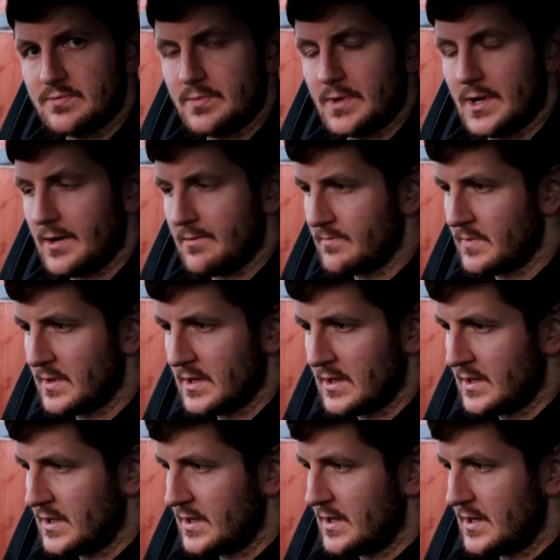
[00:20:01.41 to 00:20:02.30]
but
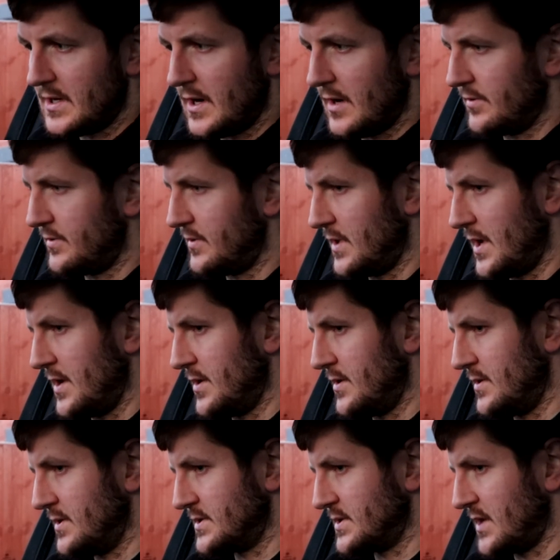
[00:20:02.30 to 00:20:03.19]
I'll do that
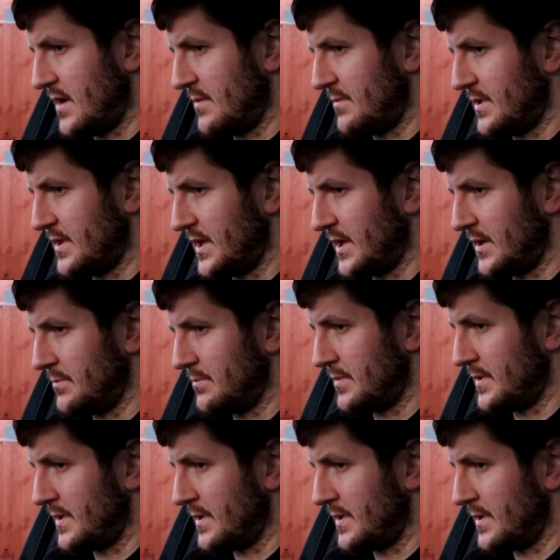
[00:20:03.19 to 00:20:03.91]
another time, I think.